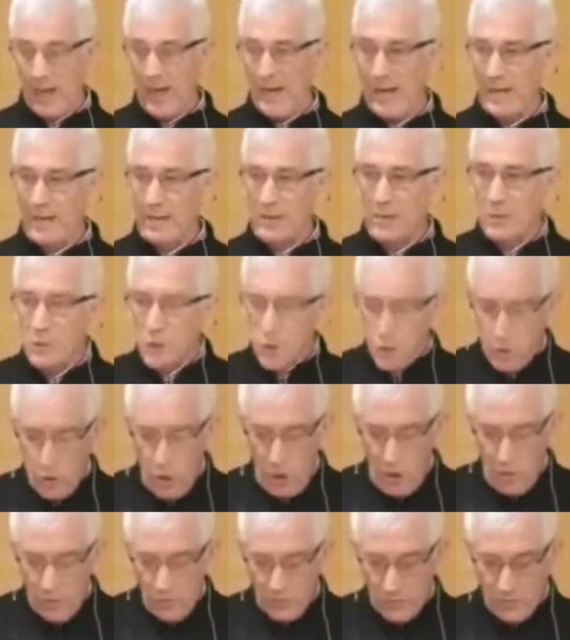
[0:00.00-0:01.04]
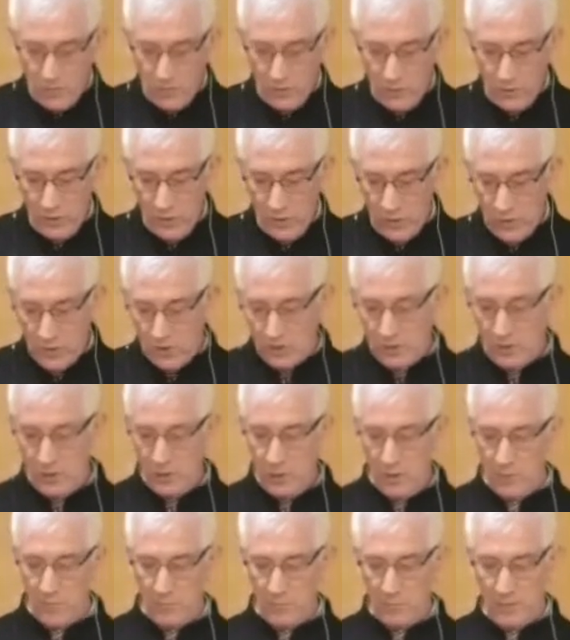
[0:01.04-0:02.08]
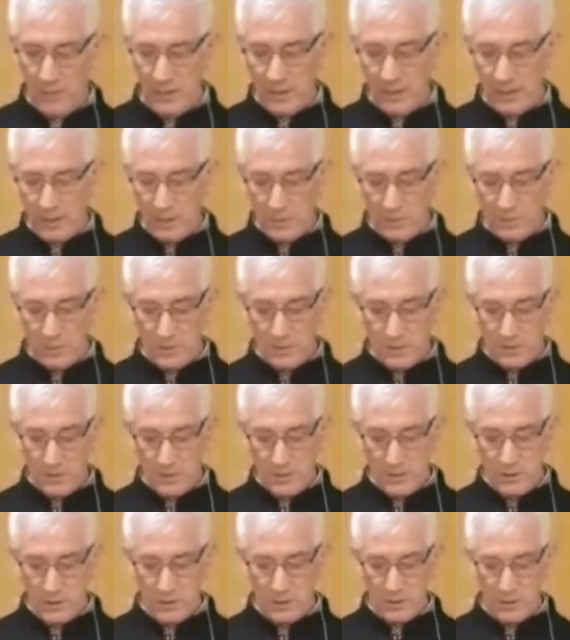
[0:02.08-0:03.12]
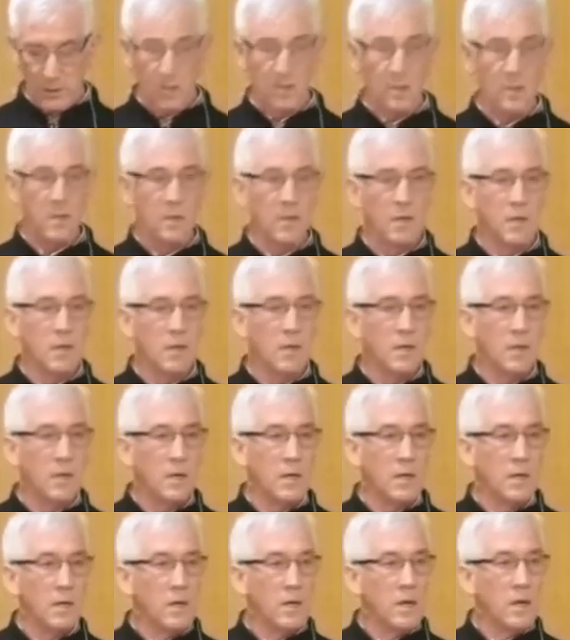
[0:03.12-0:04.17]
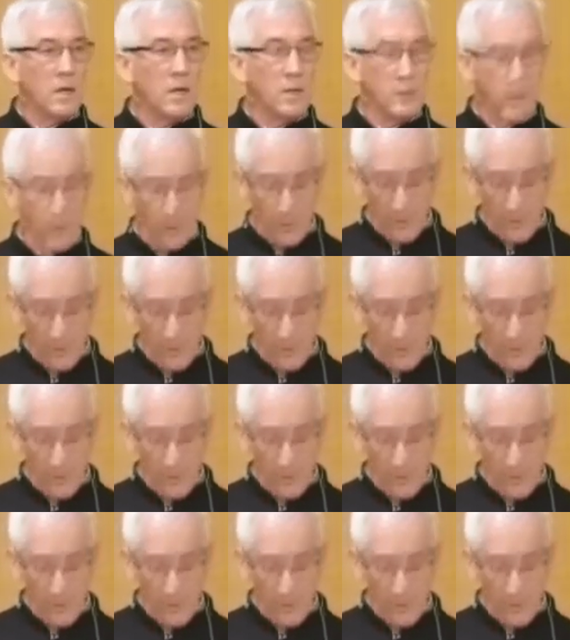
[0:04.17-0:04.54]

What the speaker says: a soft version of Plato's position. The